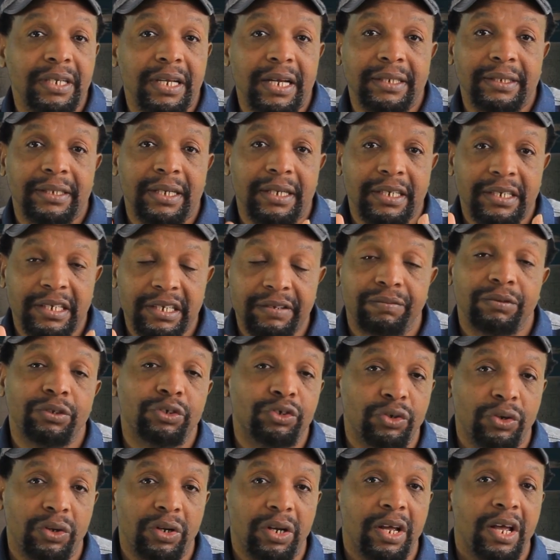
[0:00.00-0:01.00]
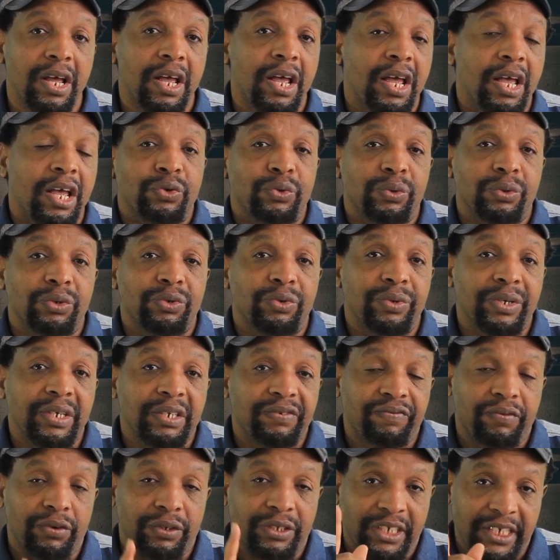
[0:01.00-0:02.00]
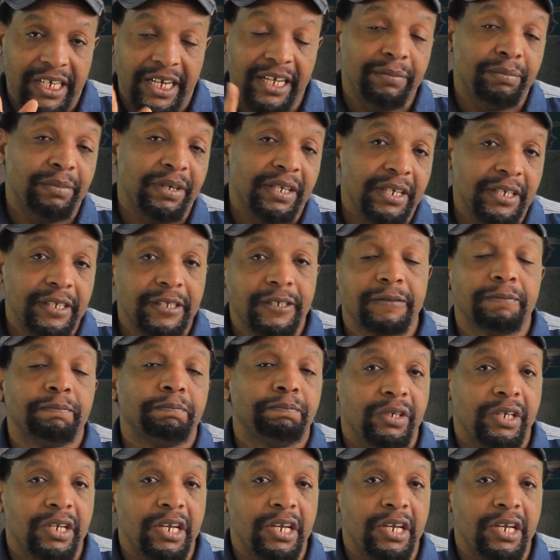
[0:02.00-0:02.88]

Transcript: as an individual, you'll do it for 10 minutes.